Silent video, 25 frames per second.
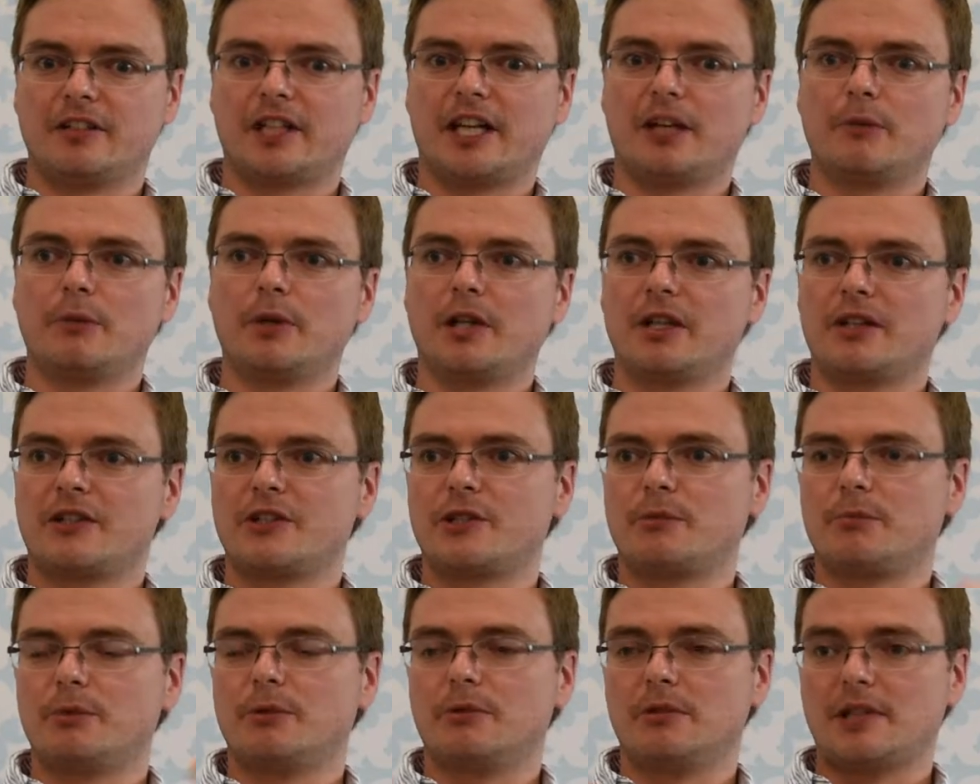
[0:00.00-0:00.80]
Okay, we're going to
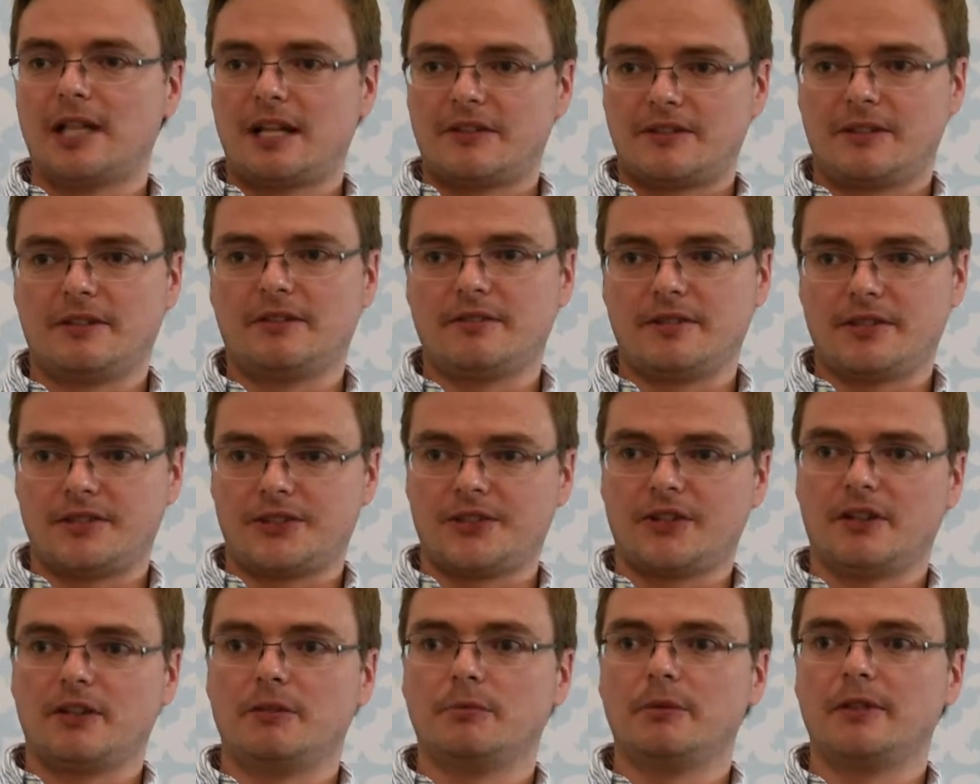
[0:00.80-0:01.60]
support Latin to
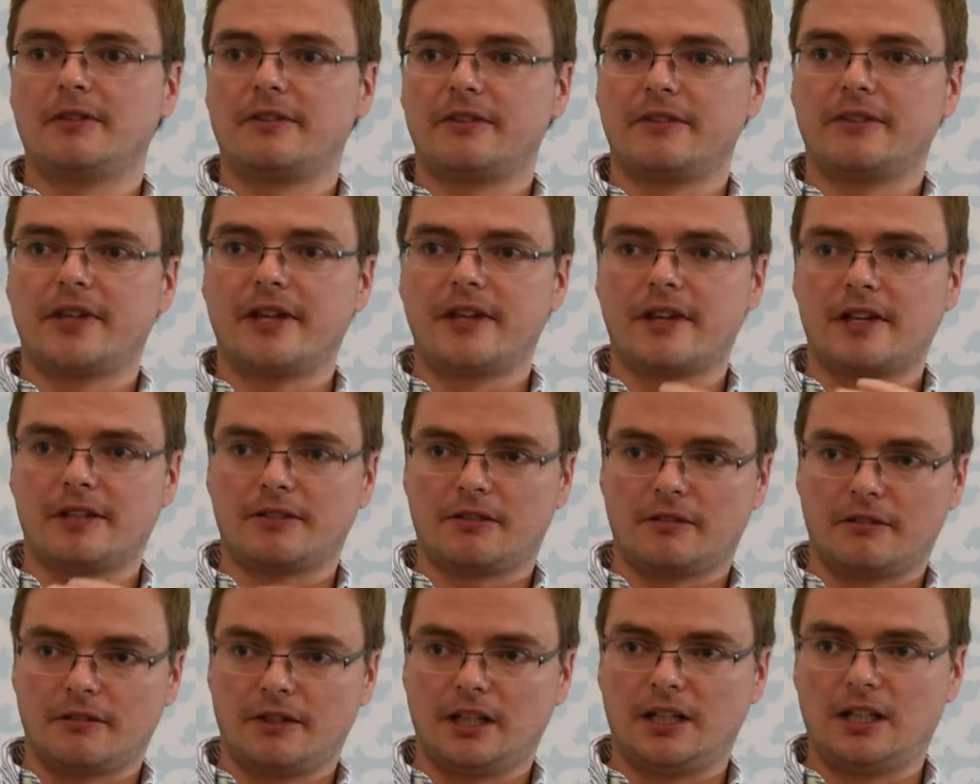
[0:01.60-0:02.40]
start with, and then
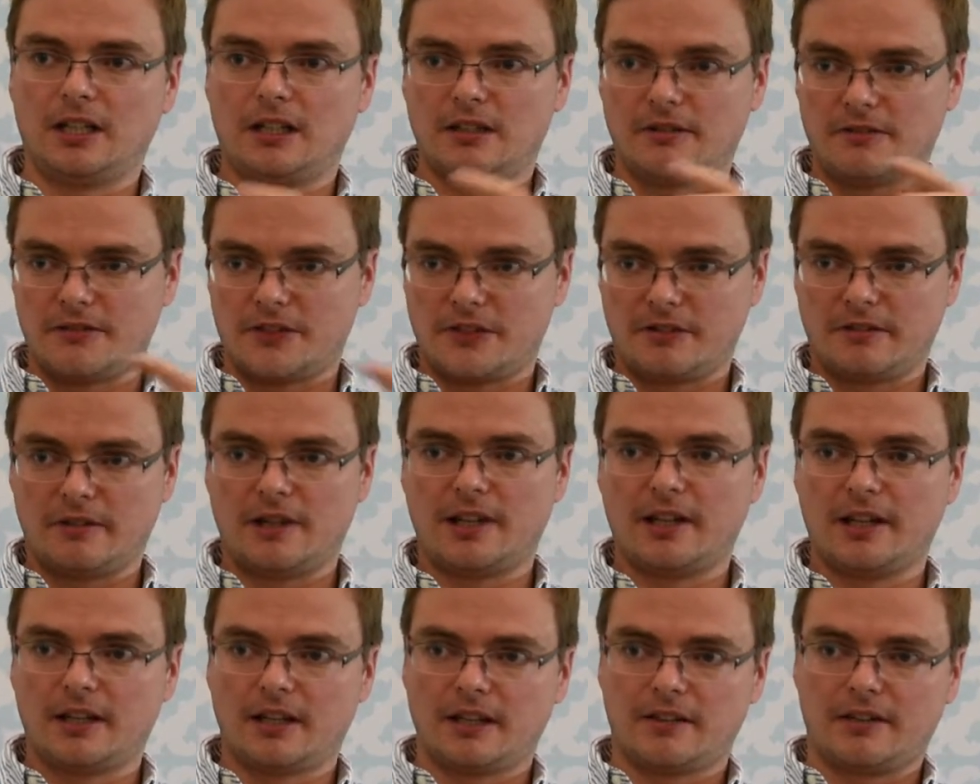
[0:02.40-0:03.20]
add Greek and
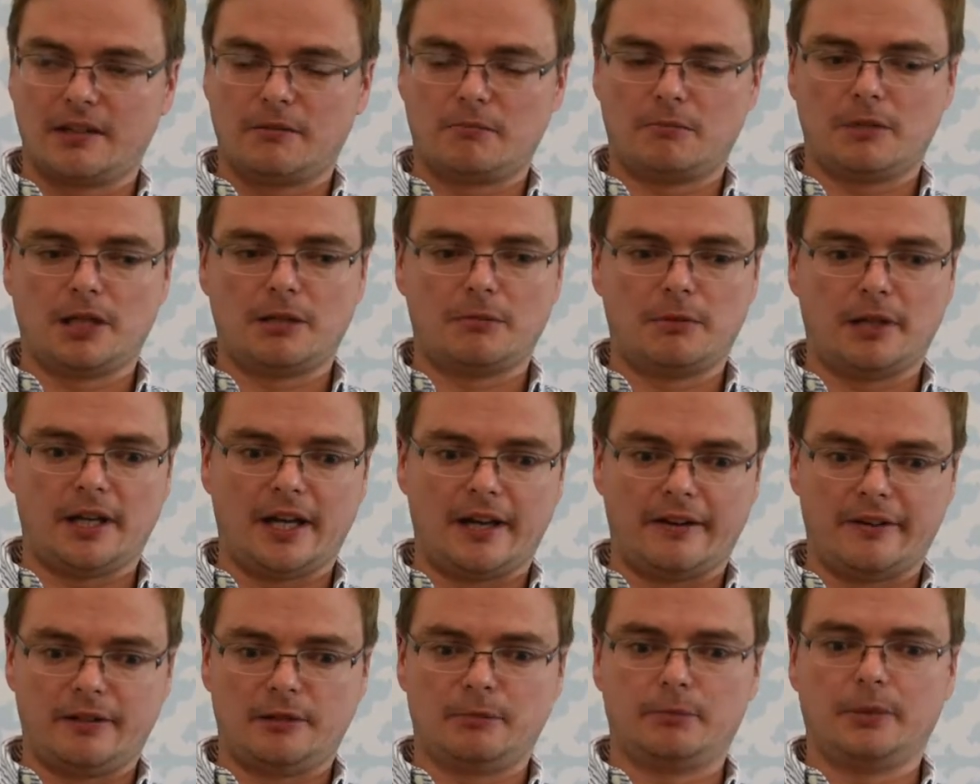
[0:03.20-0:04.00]
Cyrillic, and then maybe
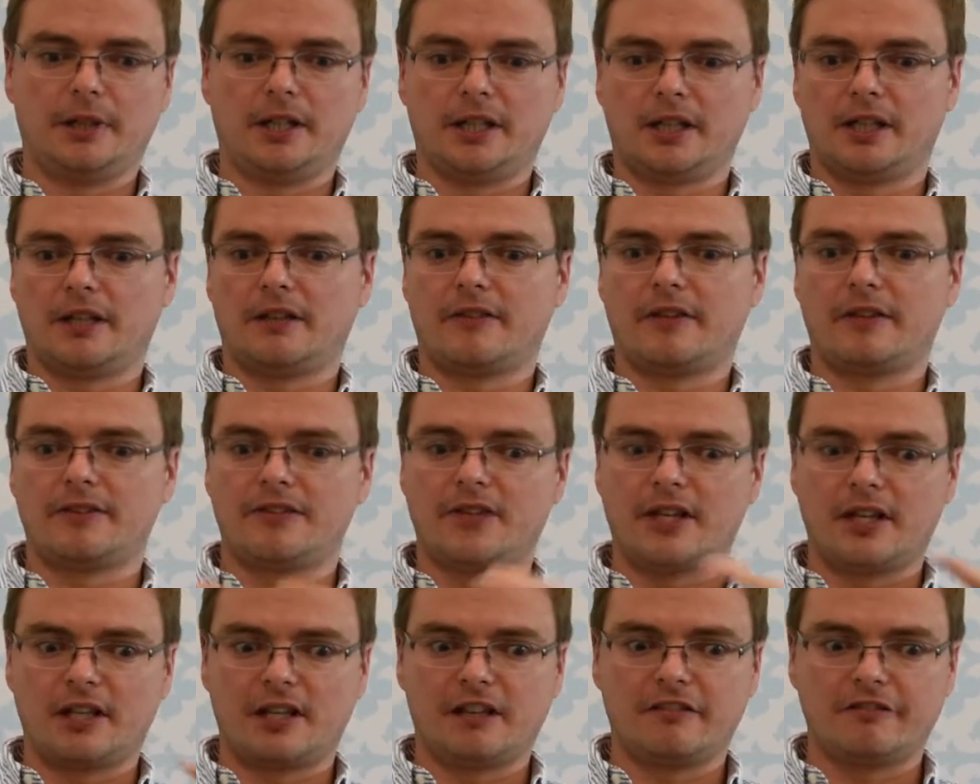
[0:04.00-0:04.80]
Arabic, and then
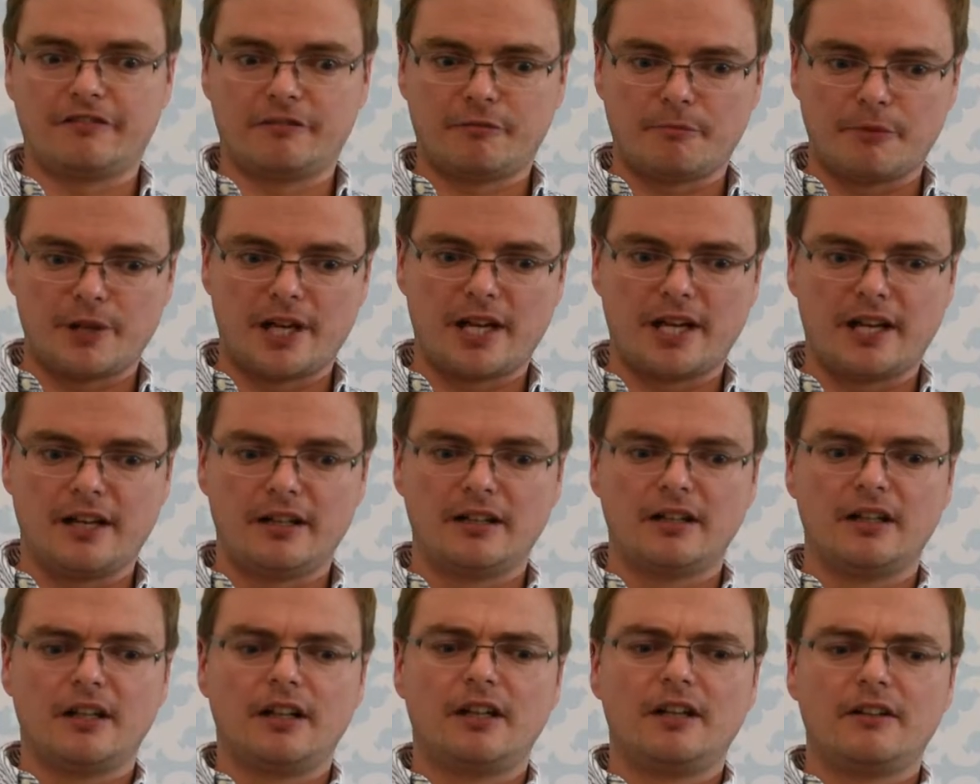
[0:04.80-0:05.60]
take it from
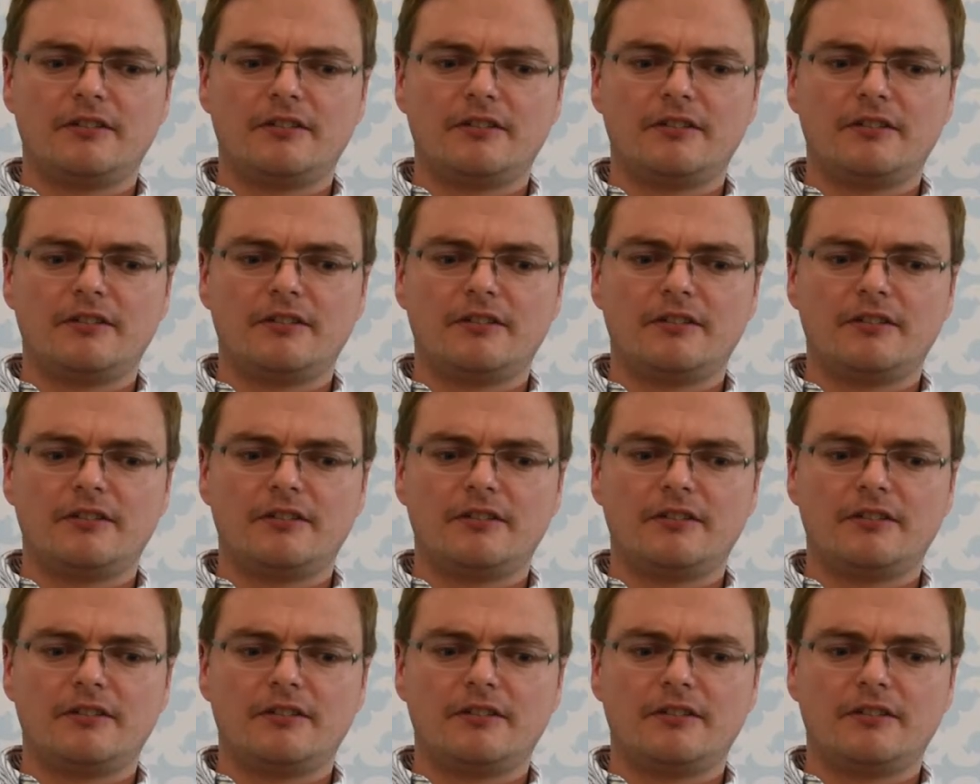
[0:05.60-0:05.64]
there.